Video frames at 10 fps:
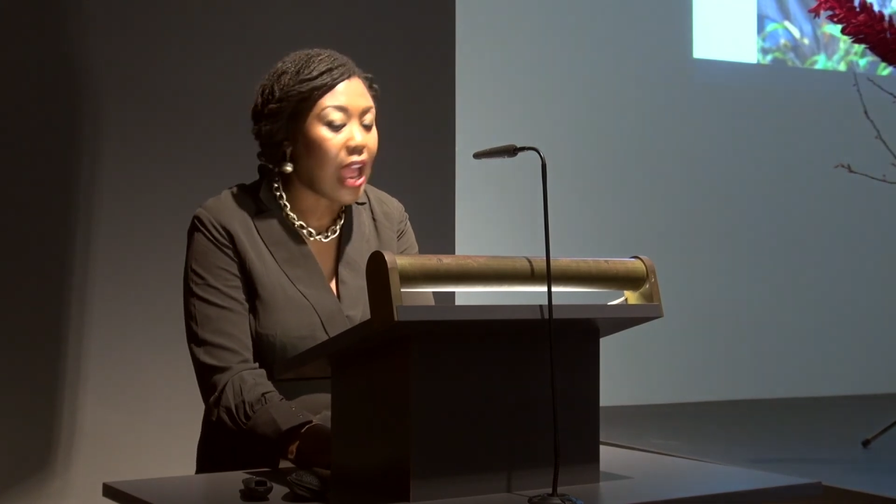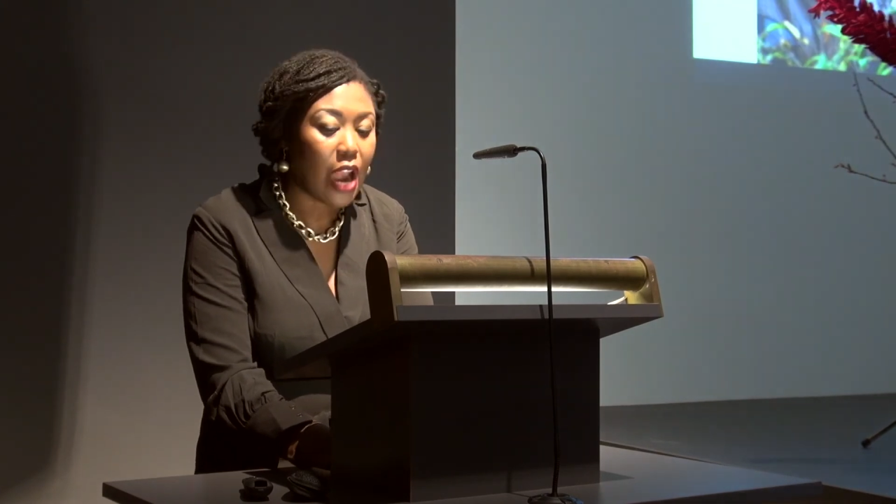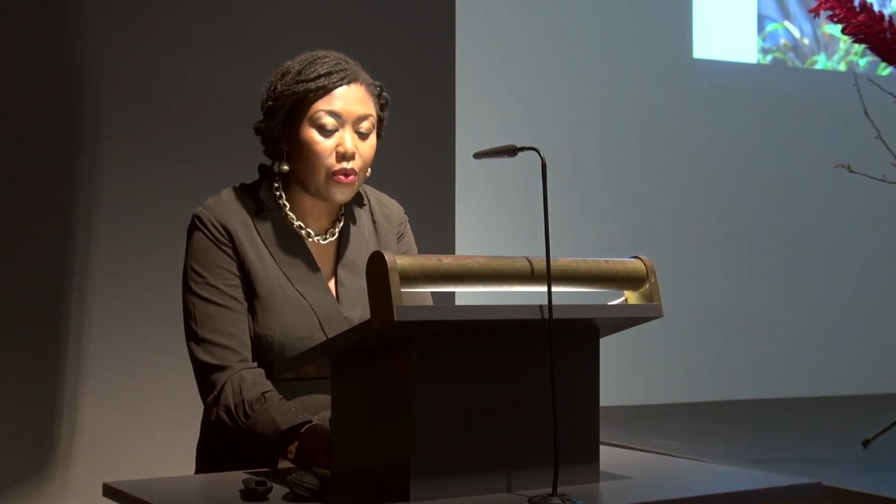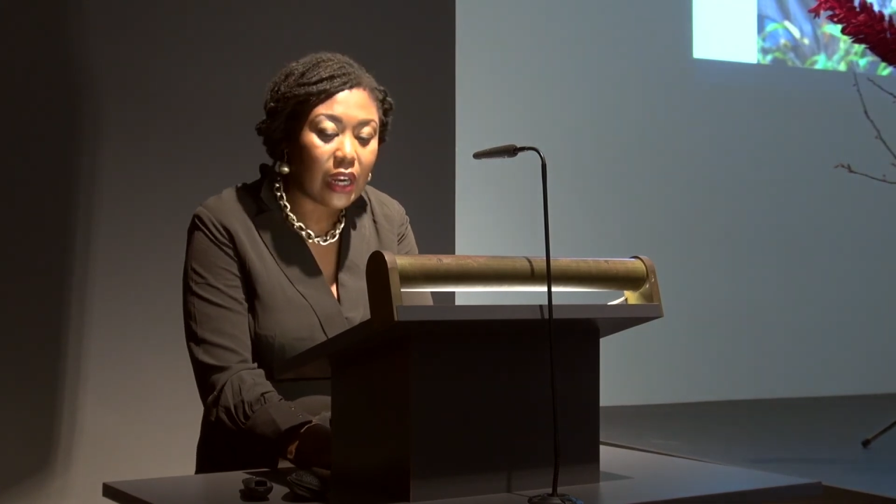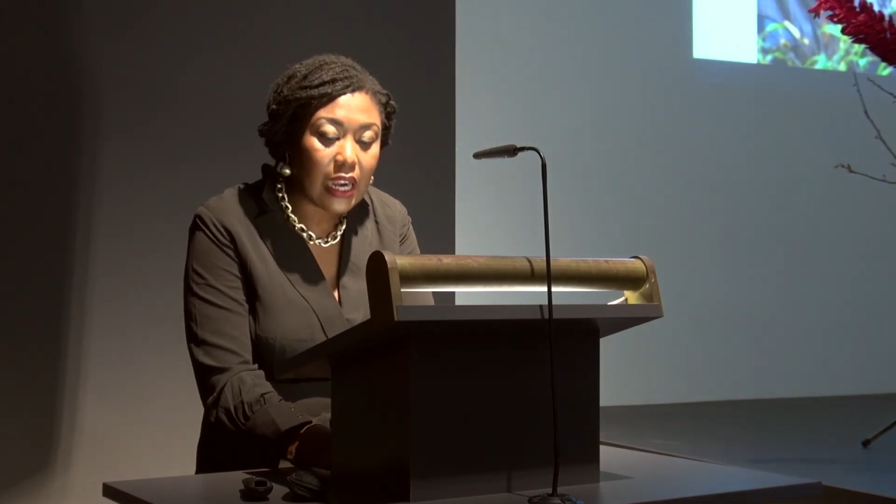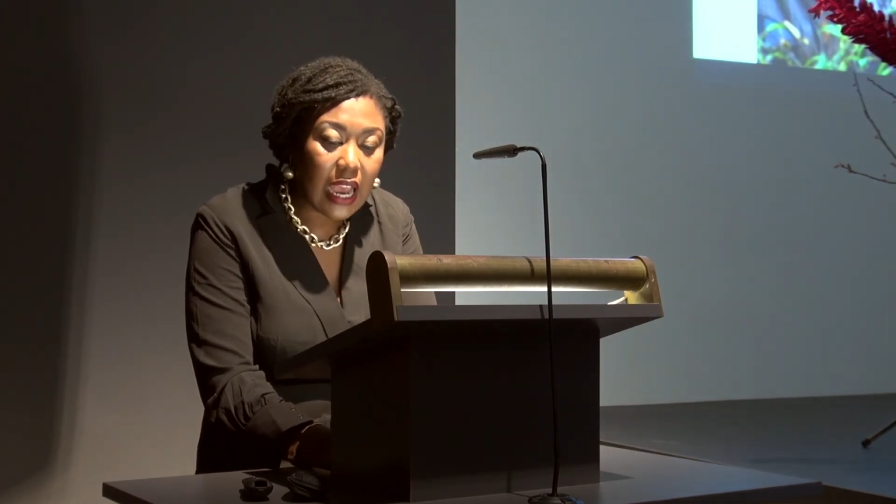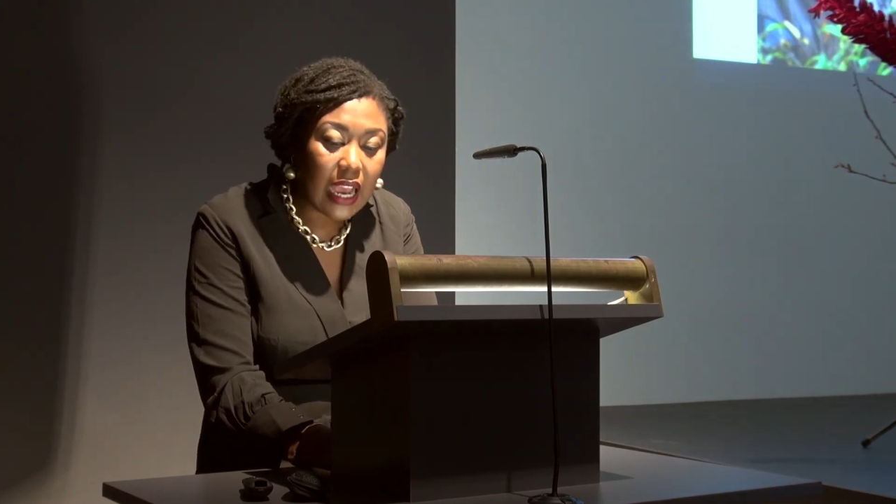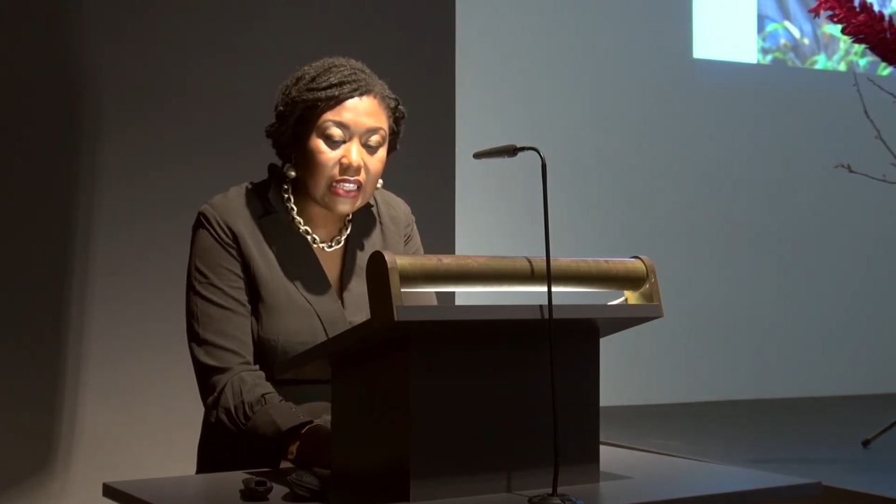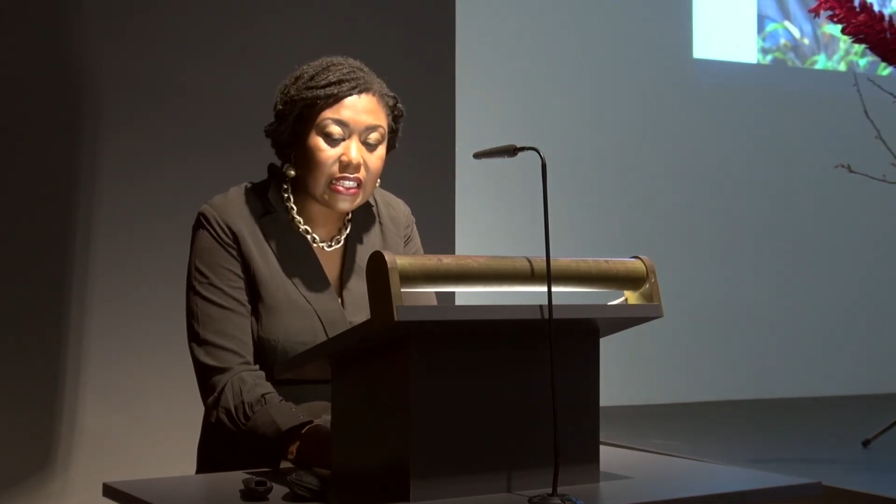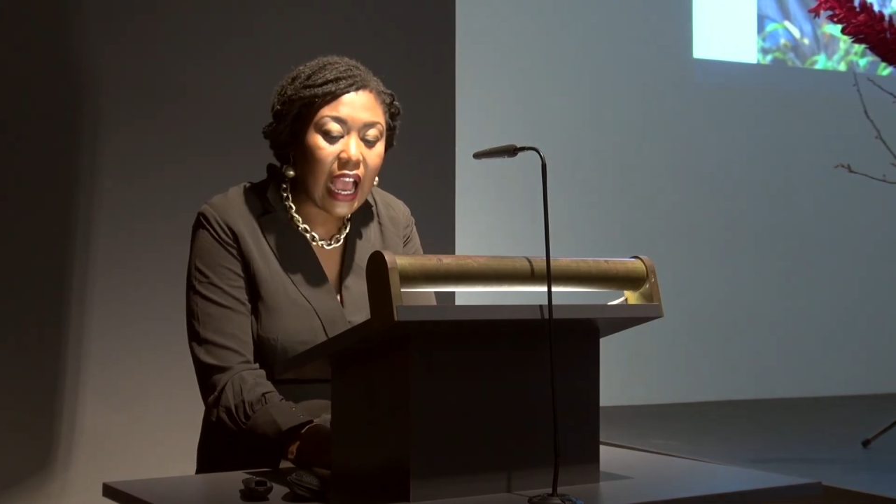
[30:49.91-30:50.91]
I
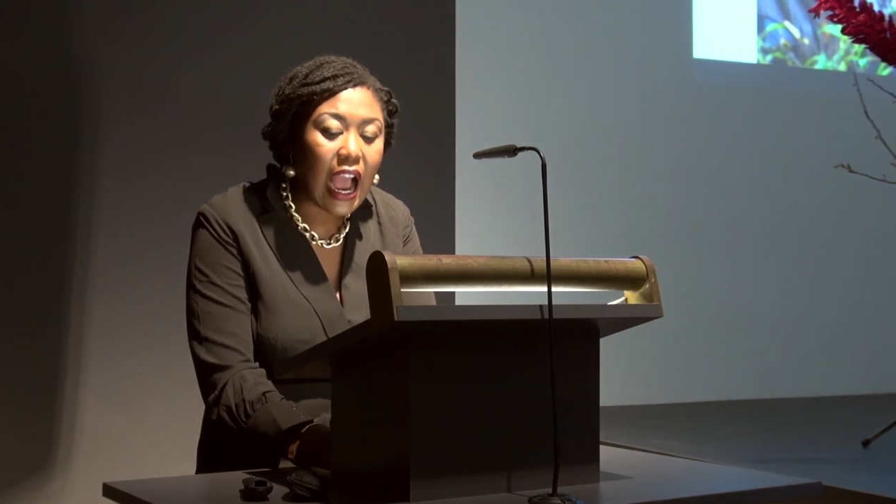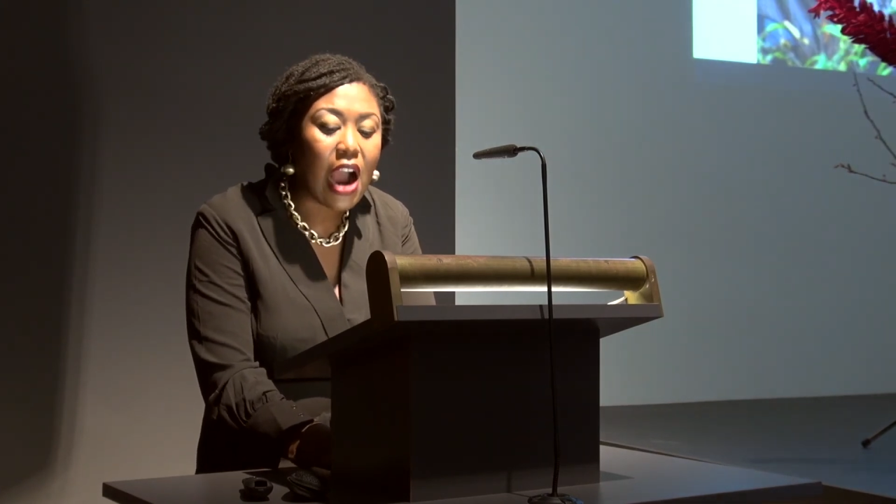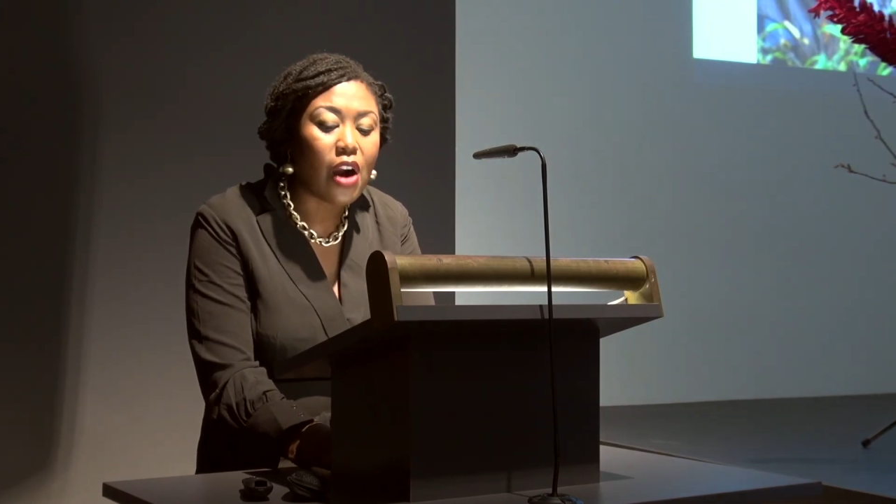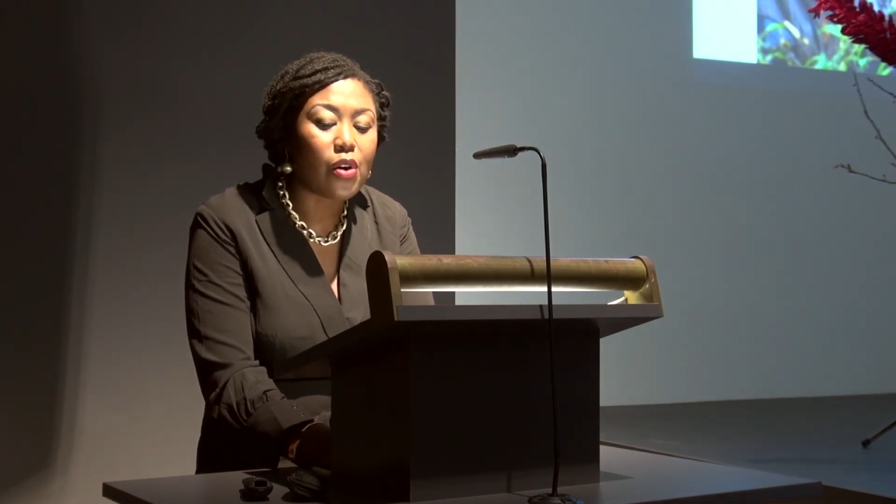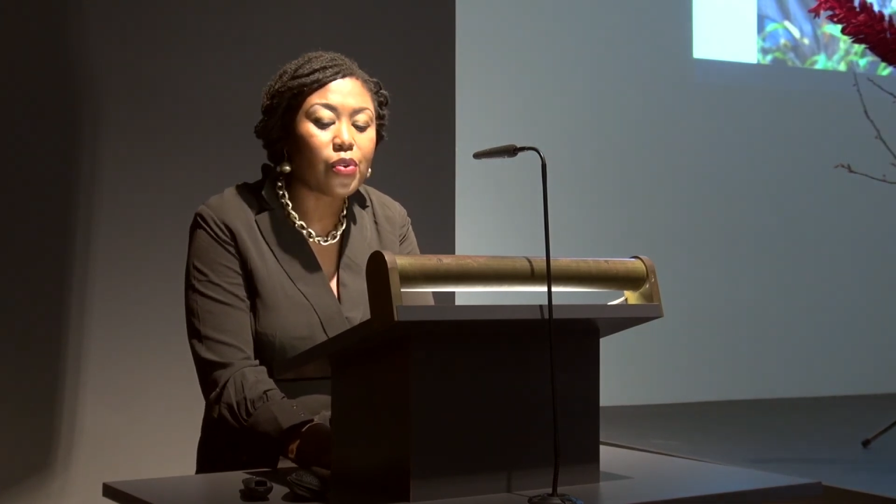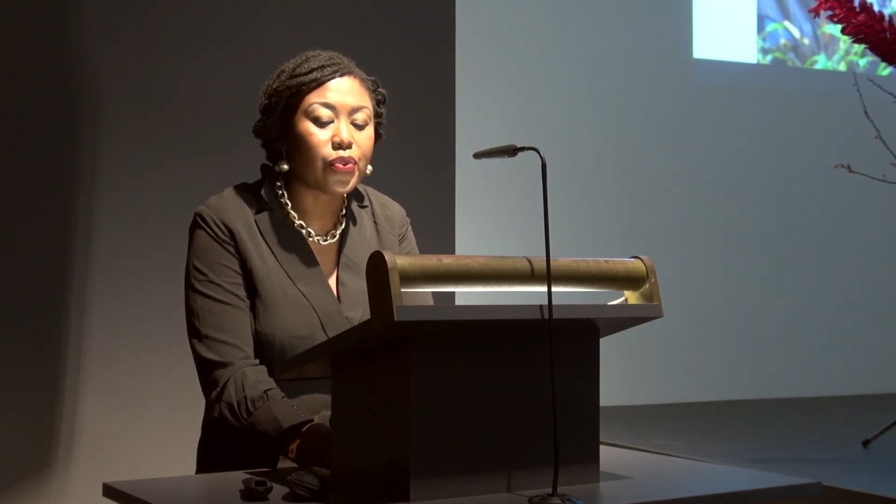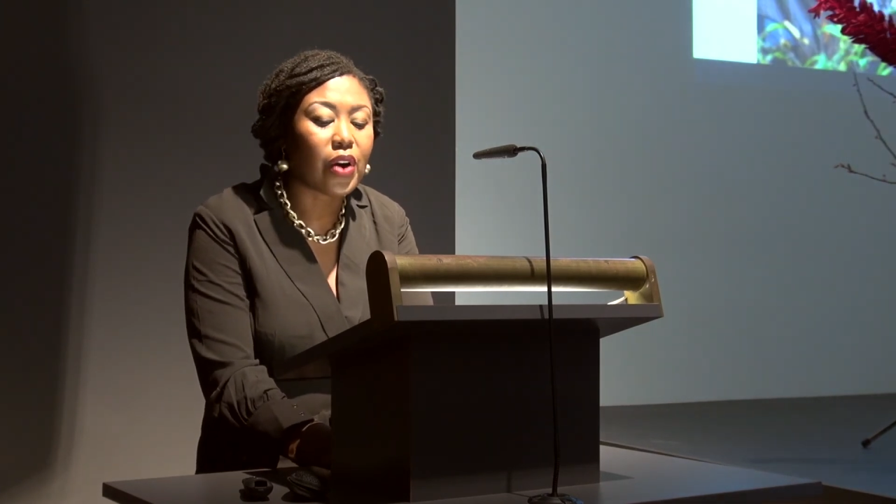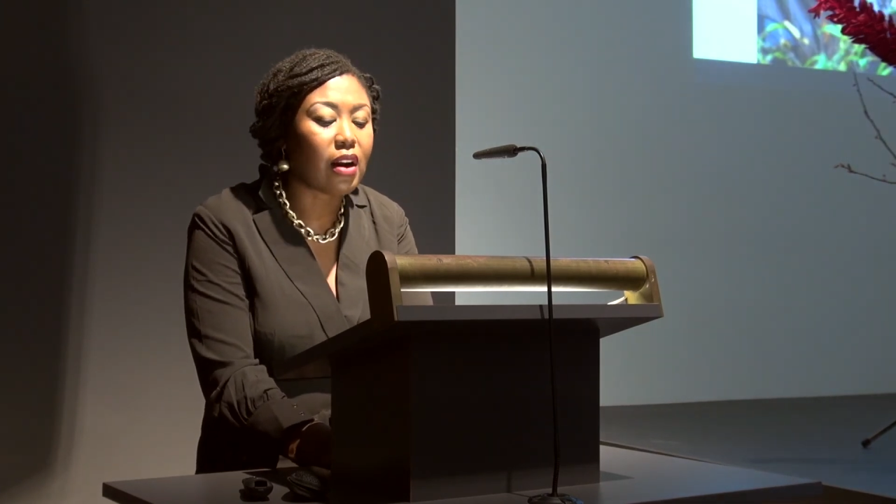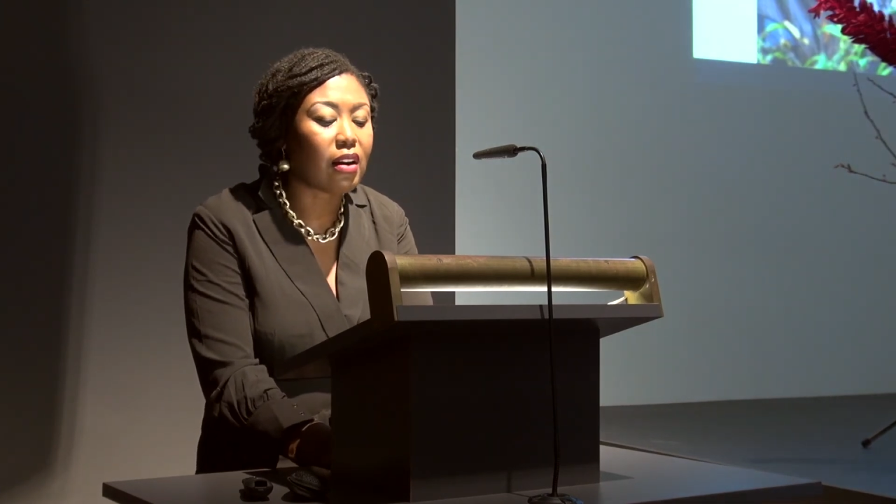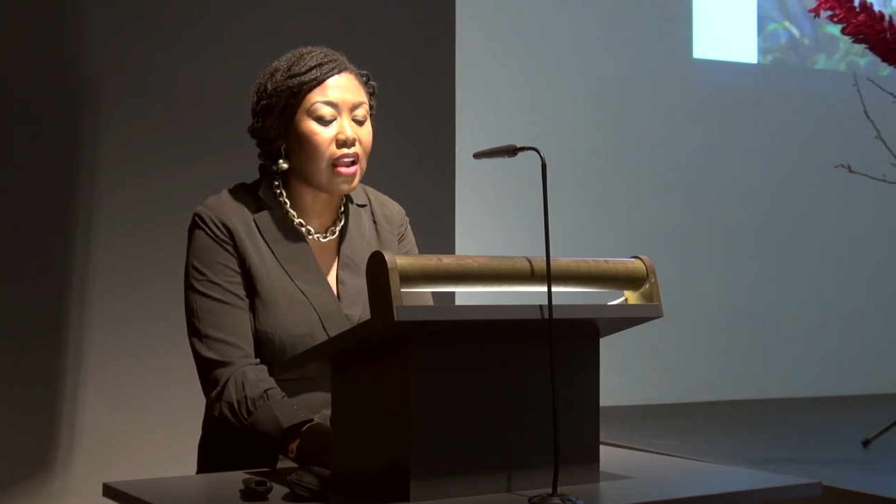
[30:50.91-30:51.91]
realize how
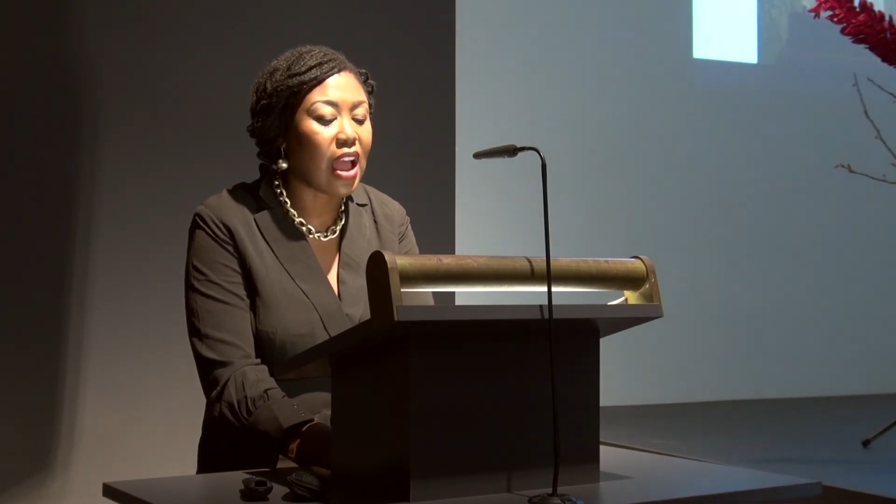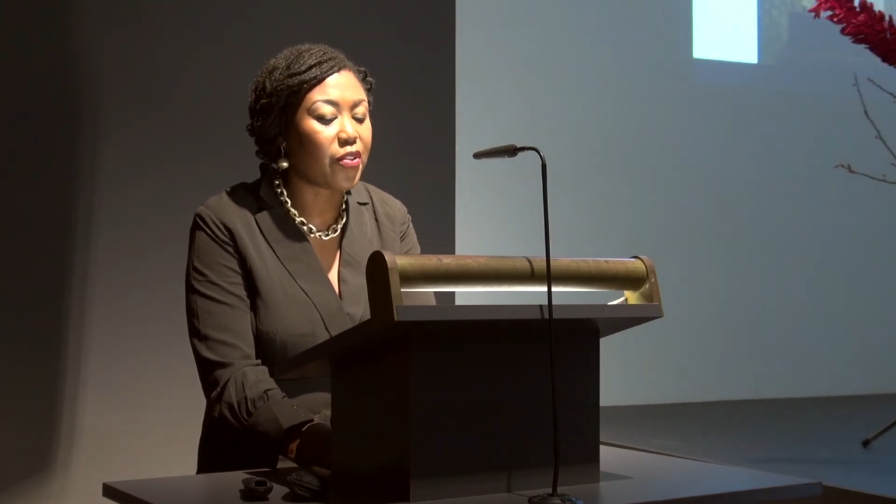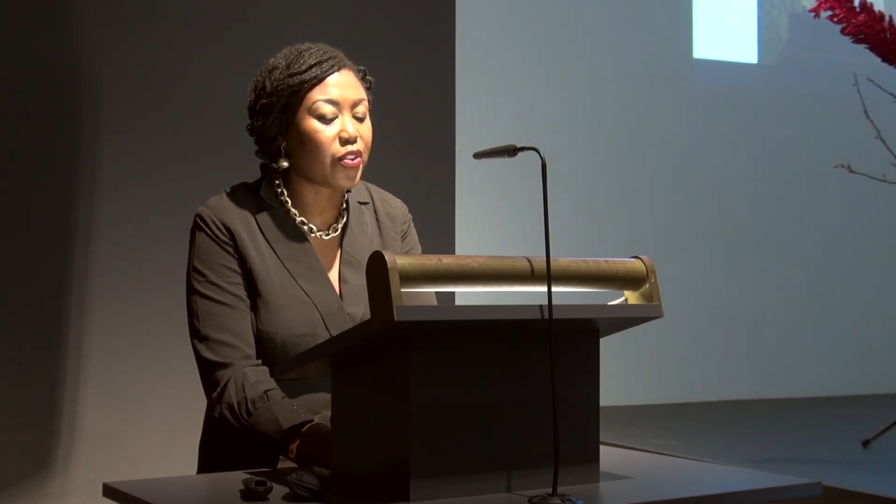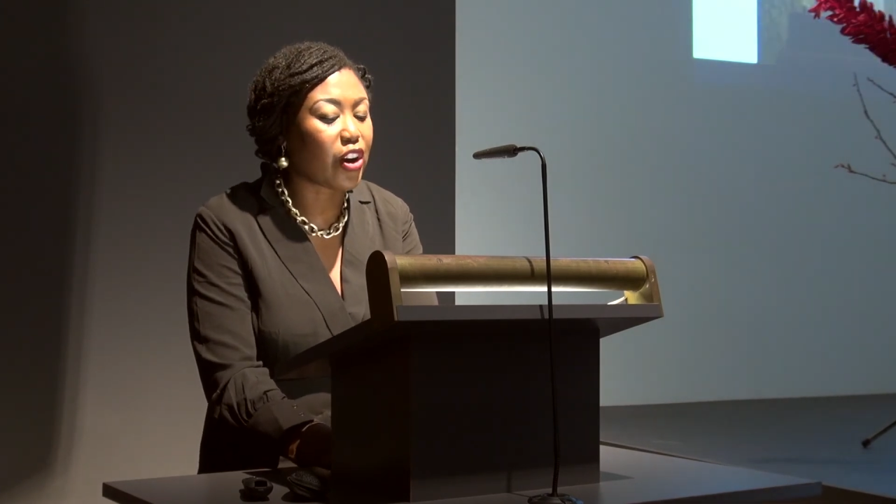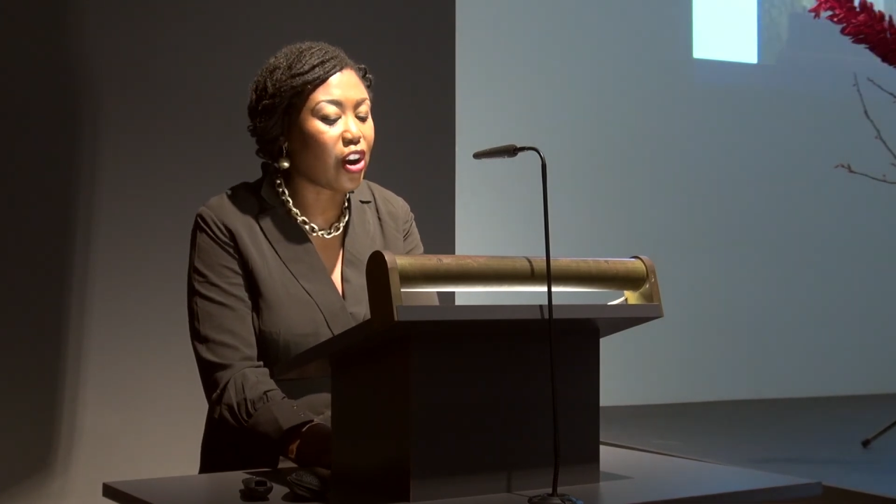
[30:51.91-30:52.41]
far I've